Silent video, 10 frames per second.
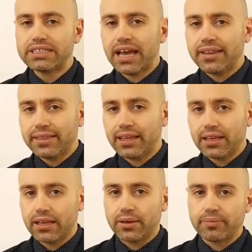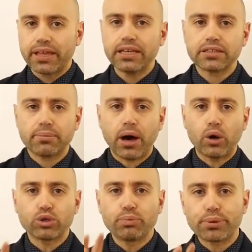design thinking is
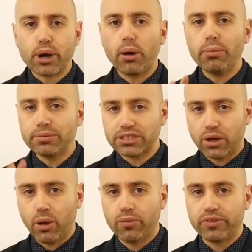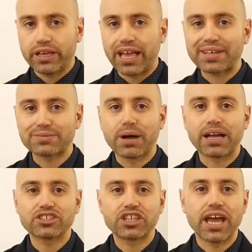about problem solving as
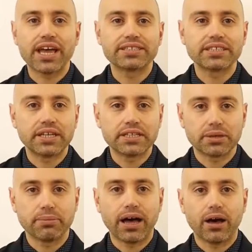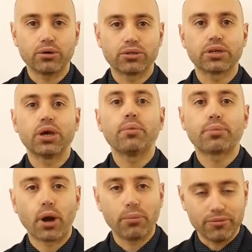much as it is about
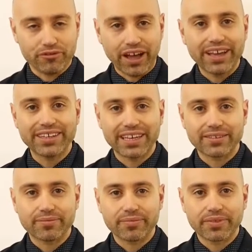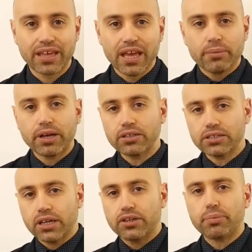problem finding.
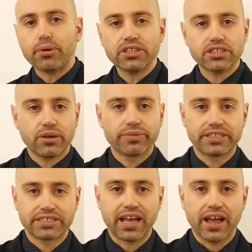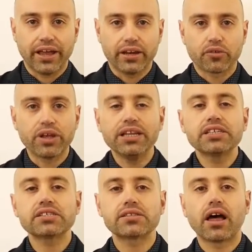Because the process of design really
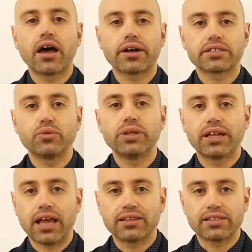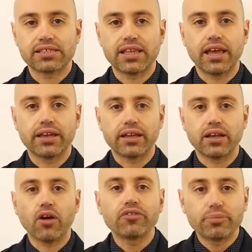starts with an
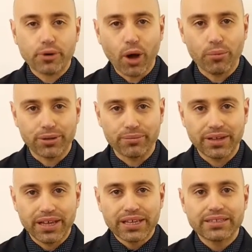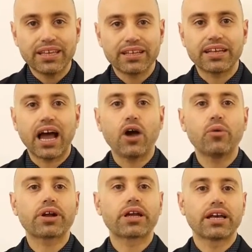understanding of the problem that
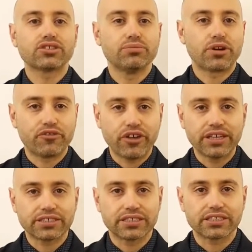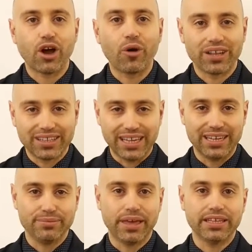our customer faces on a
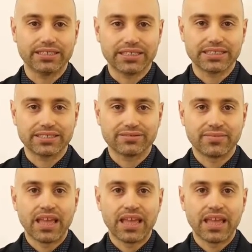daily basis.